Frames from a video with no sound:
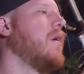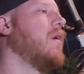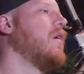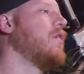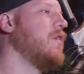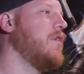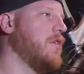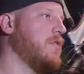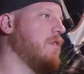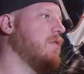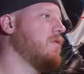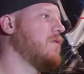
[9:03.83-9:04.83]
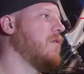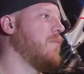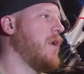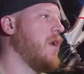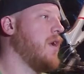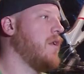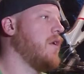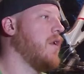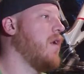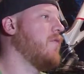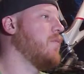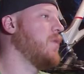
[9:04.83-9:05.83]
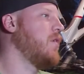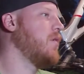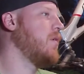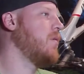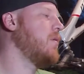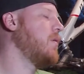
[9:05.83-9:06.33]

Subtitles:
Good distance, my hand to get off the material.